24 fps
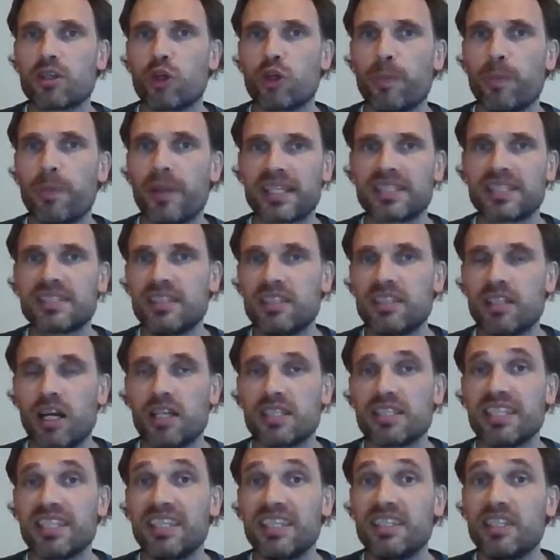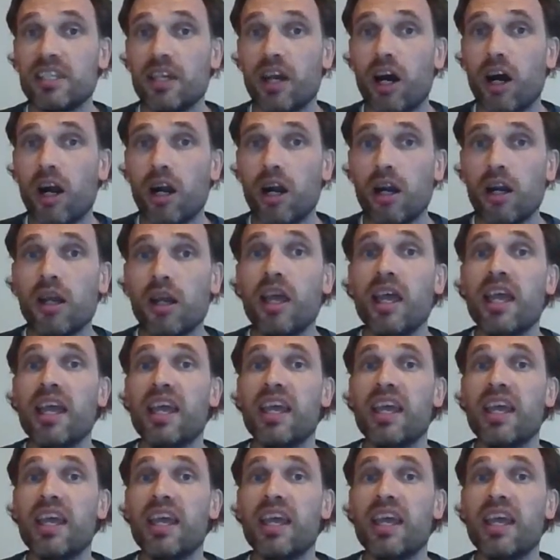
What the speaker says: complexity class ETR